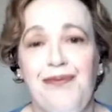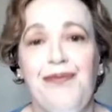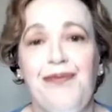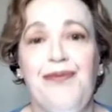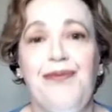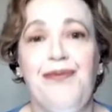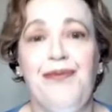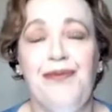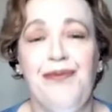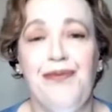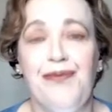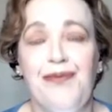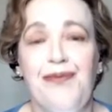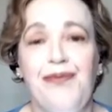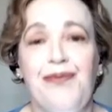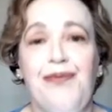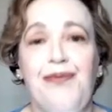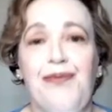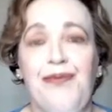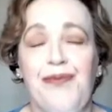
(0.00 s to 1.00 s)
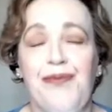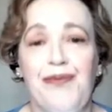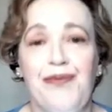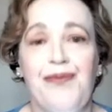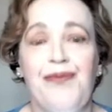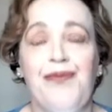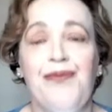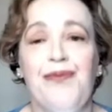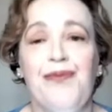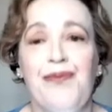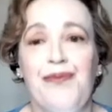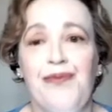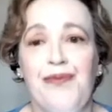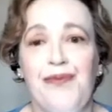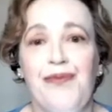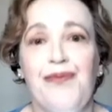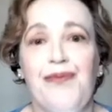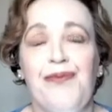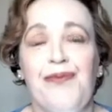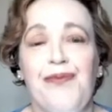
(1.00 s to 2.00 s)

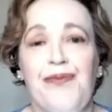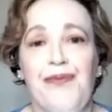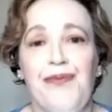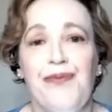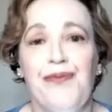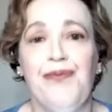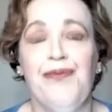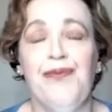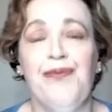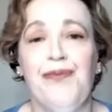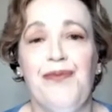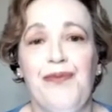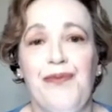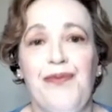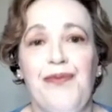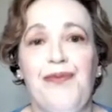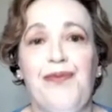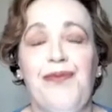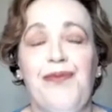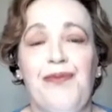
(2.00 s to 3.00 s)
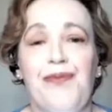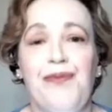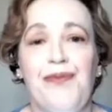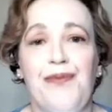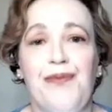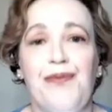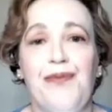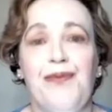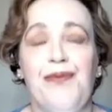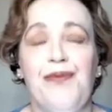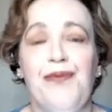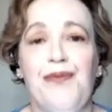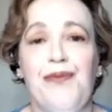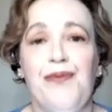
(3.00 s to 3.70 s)
This person isn't speaking.